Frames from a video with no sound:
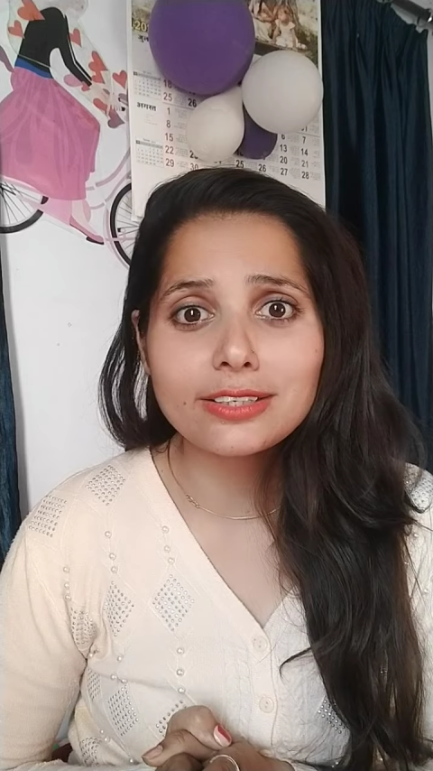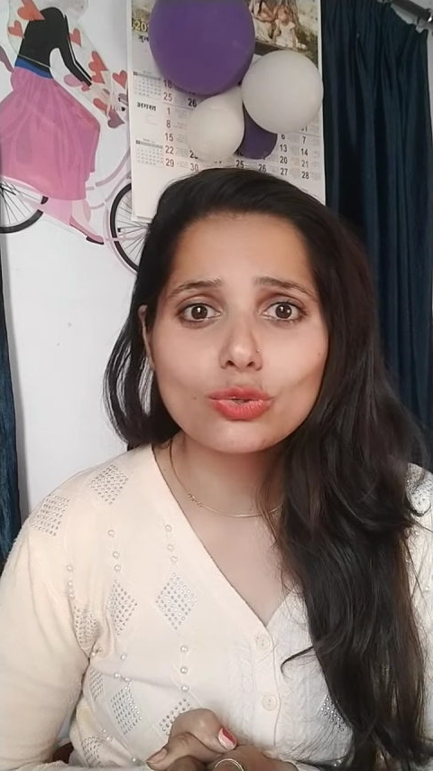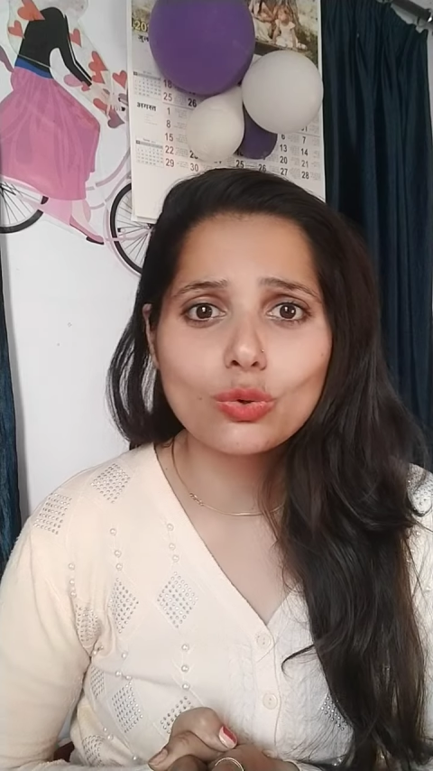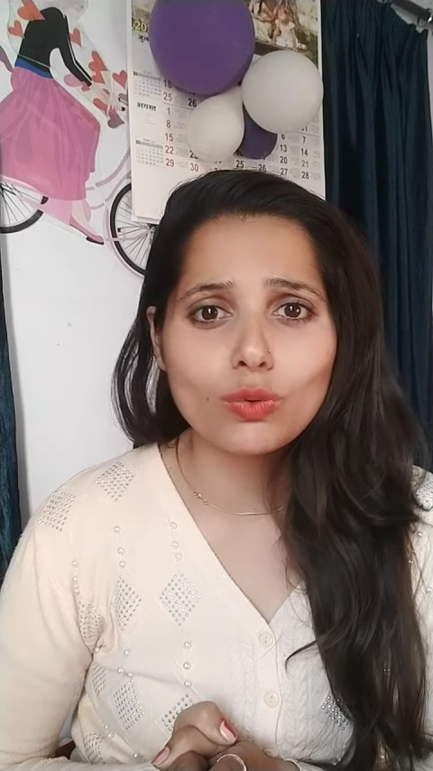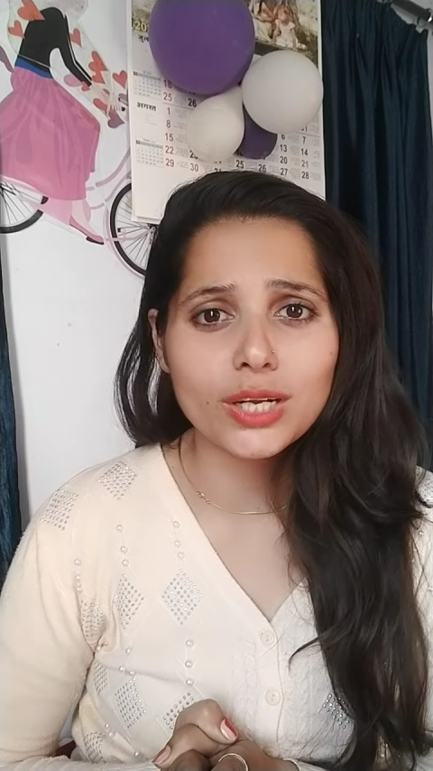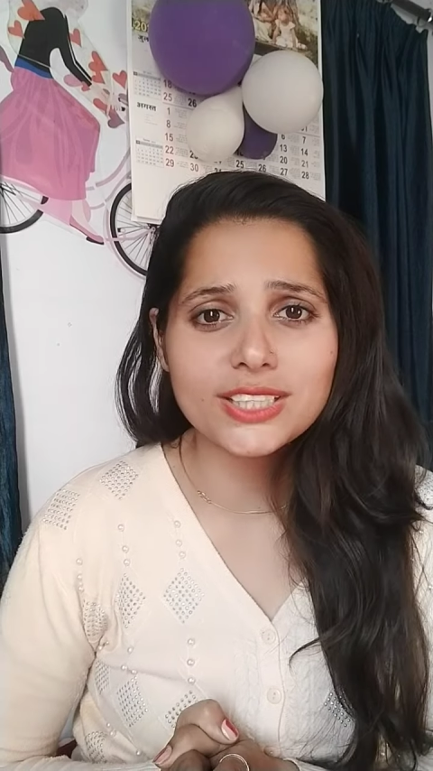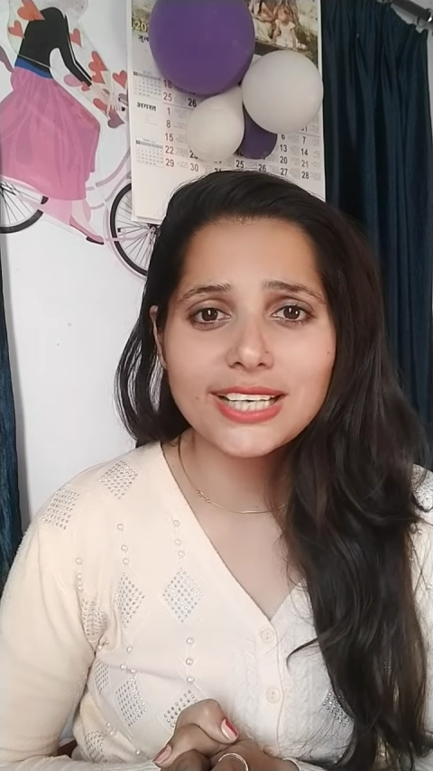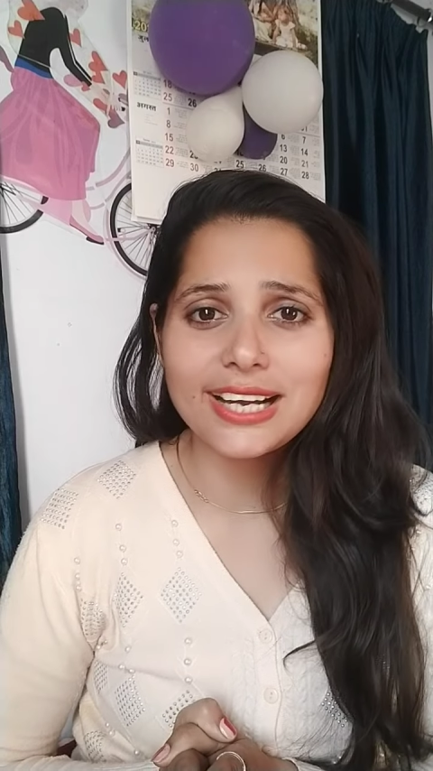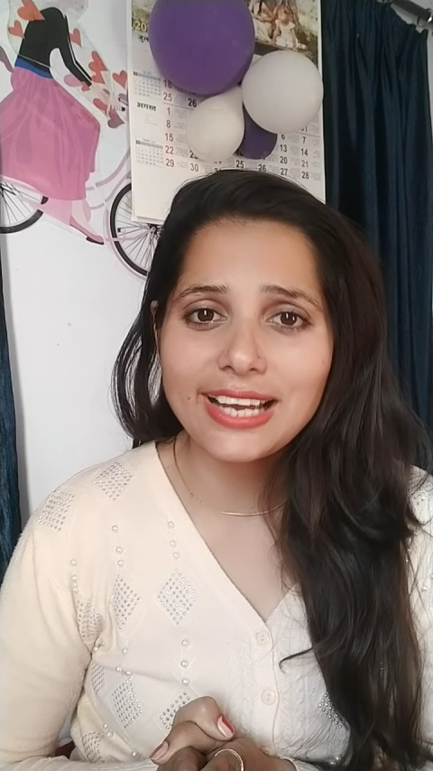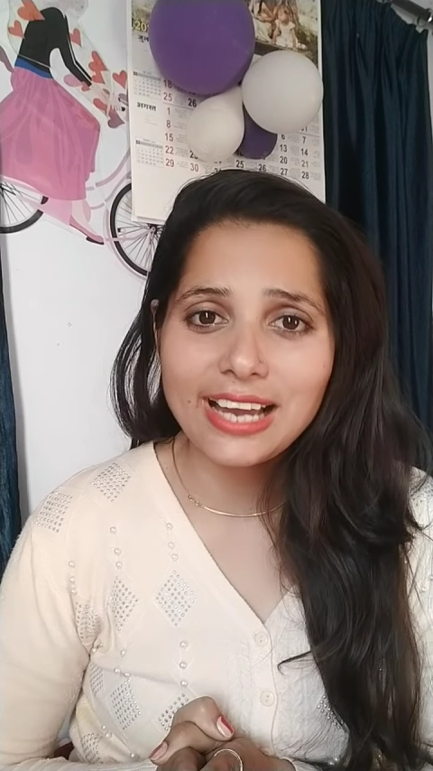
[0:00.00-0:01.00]
So what
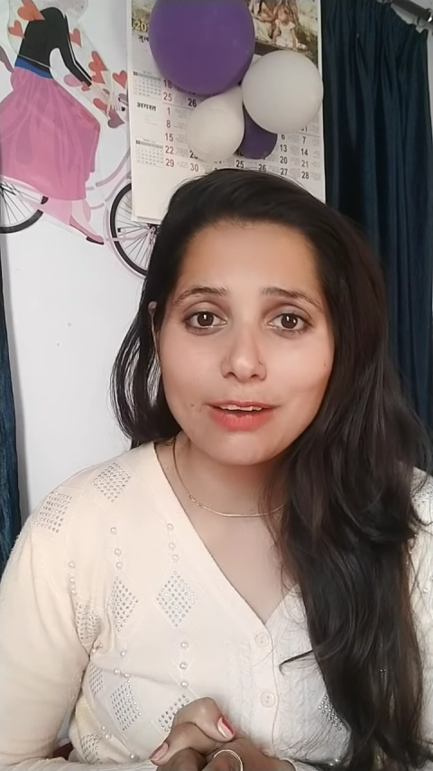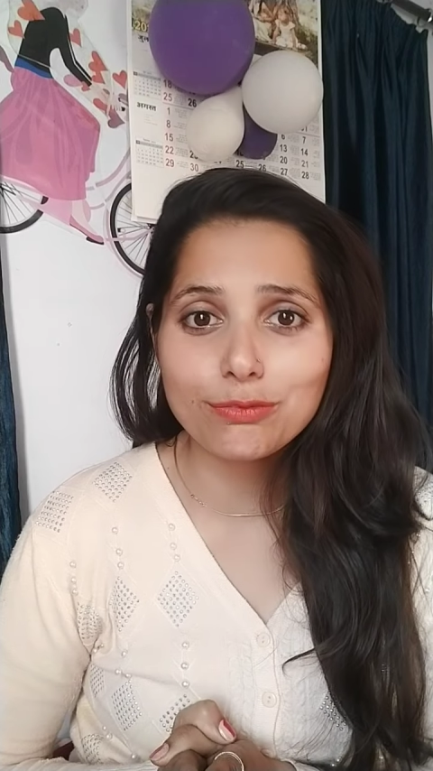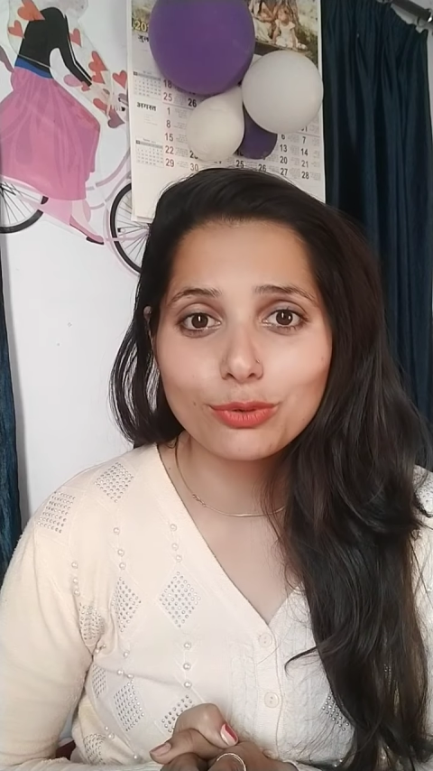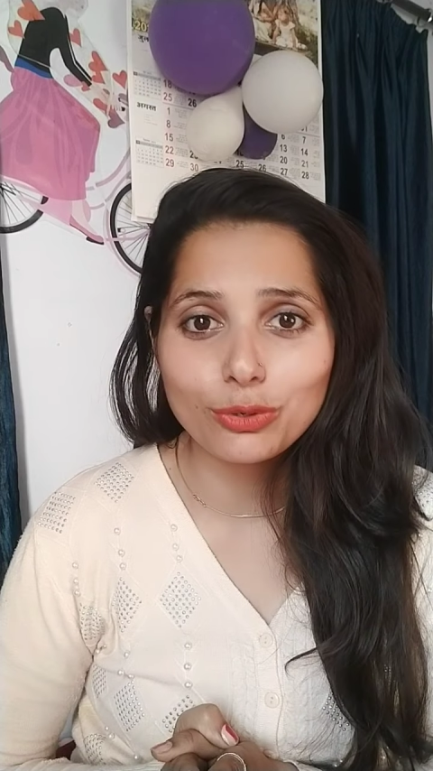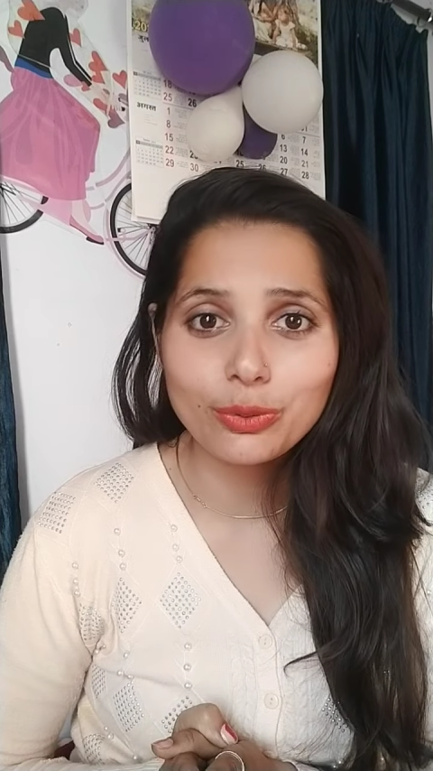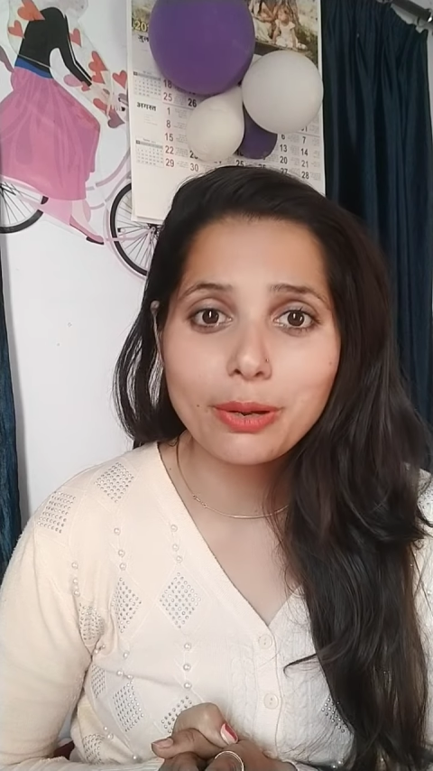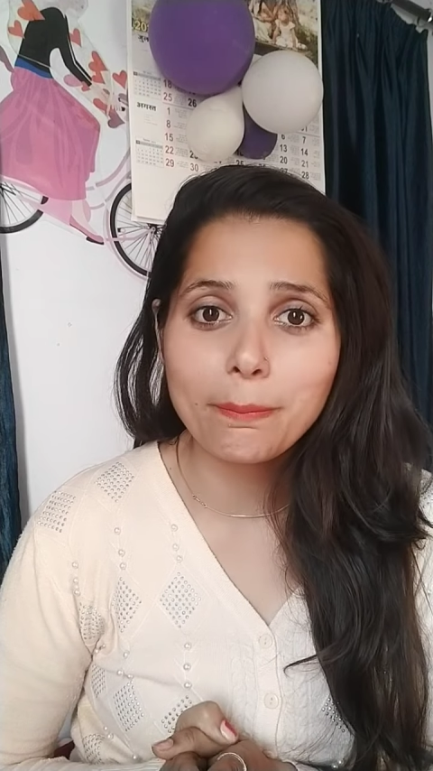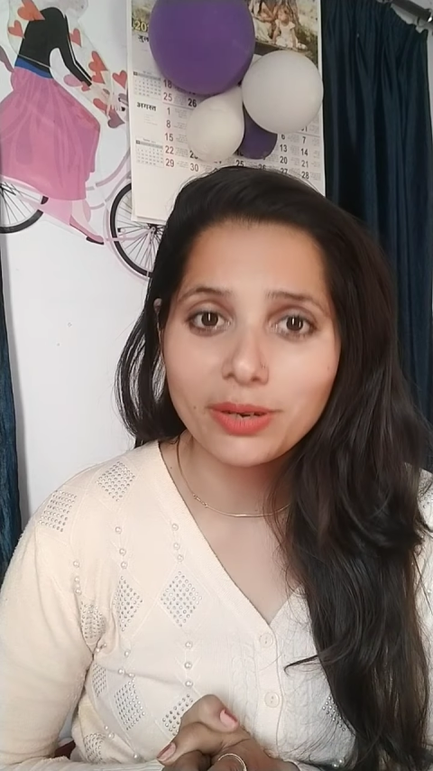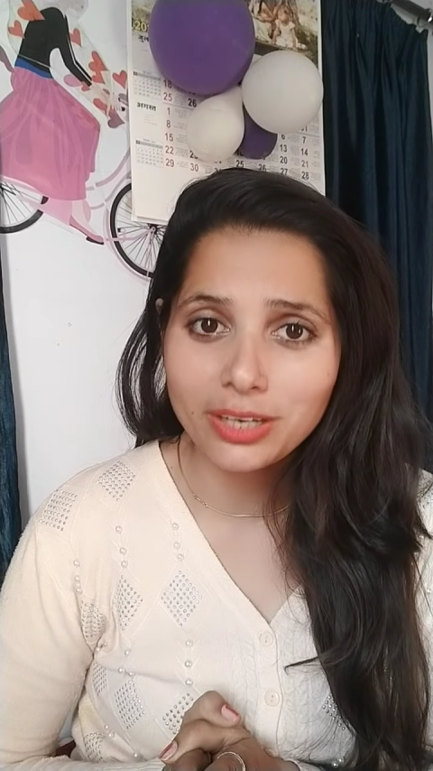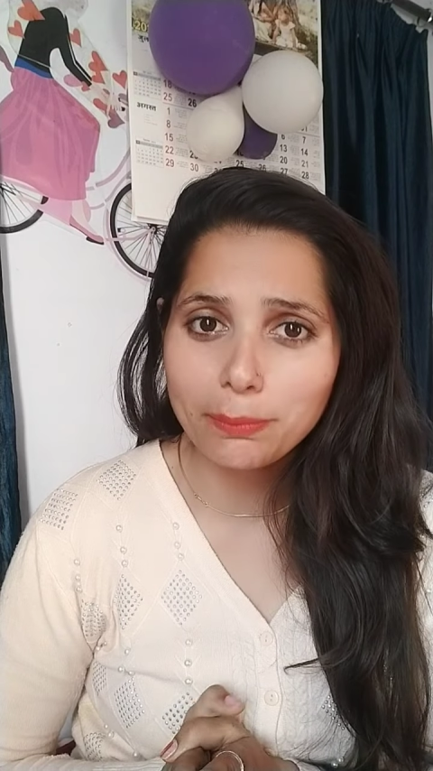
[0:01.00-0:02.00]
I have for you in a
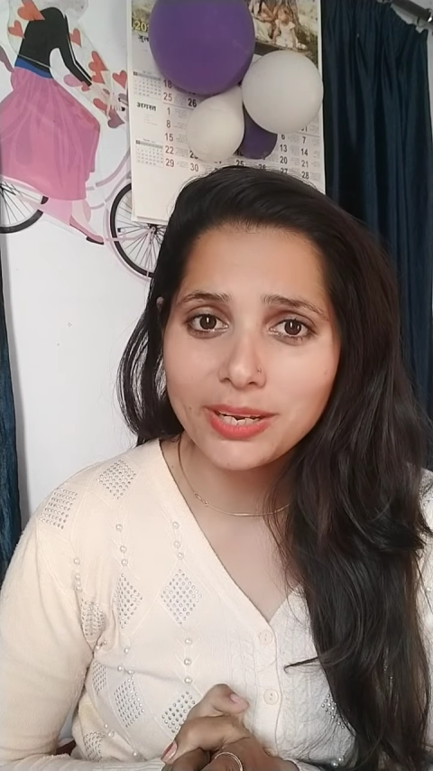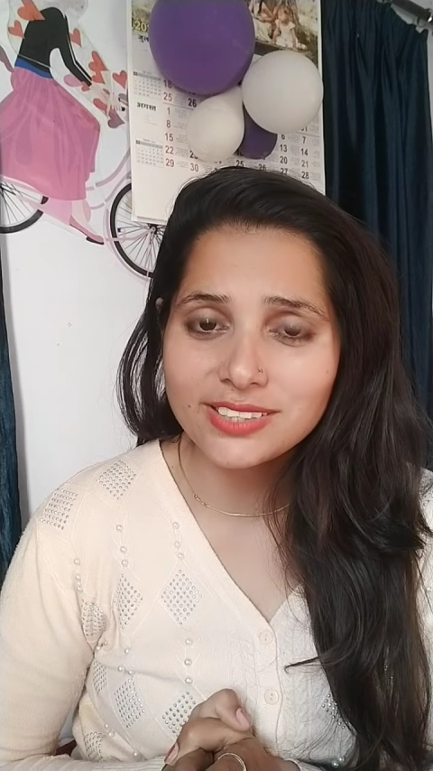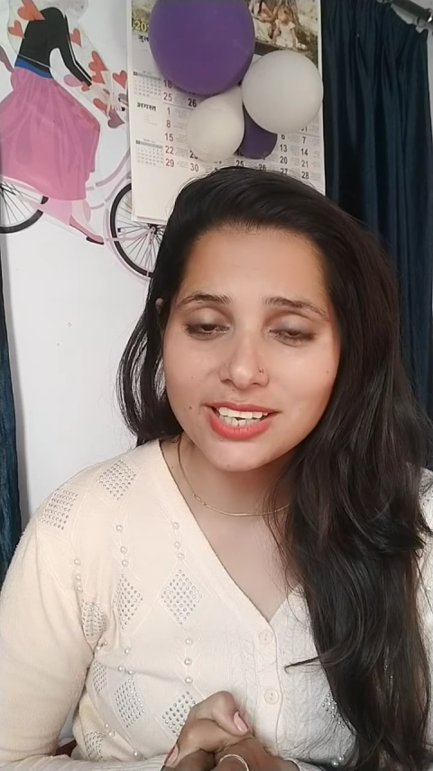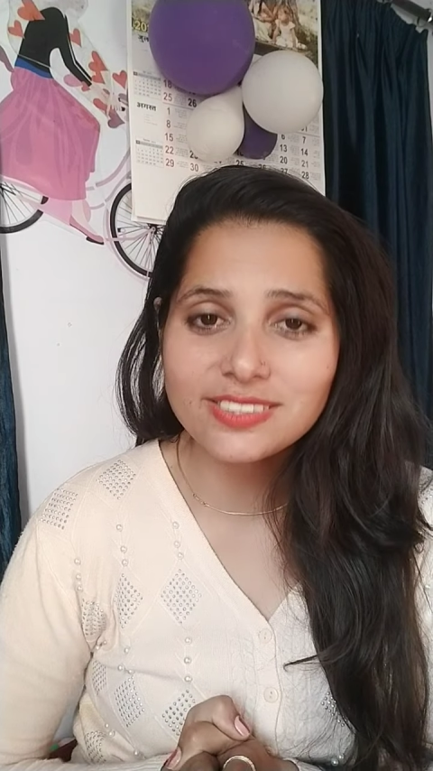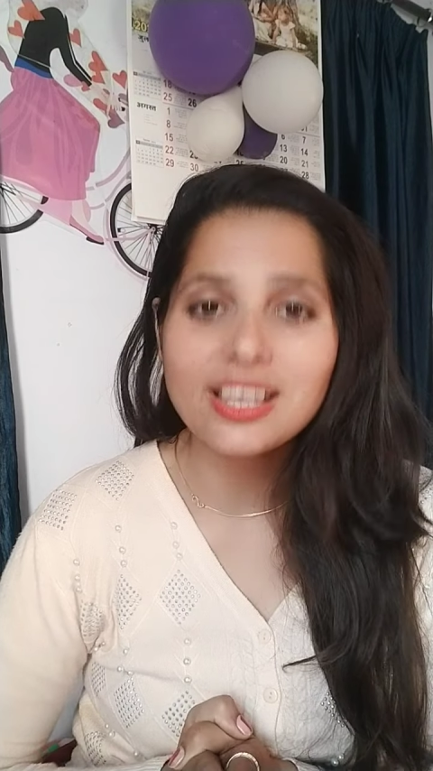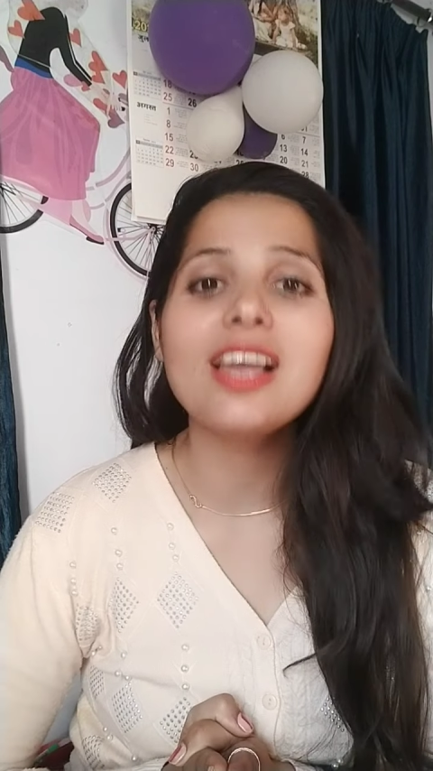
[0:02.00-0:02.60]
Monday blessings,